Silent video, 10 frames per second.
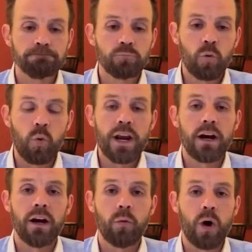
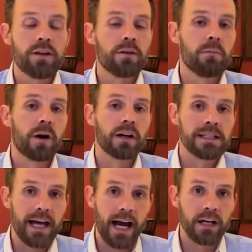whether the mark
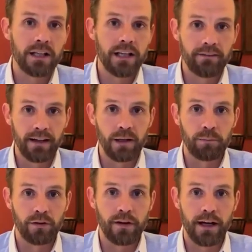is actually
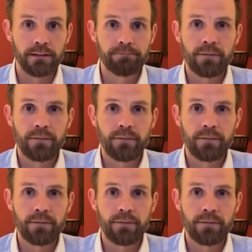available or not.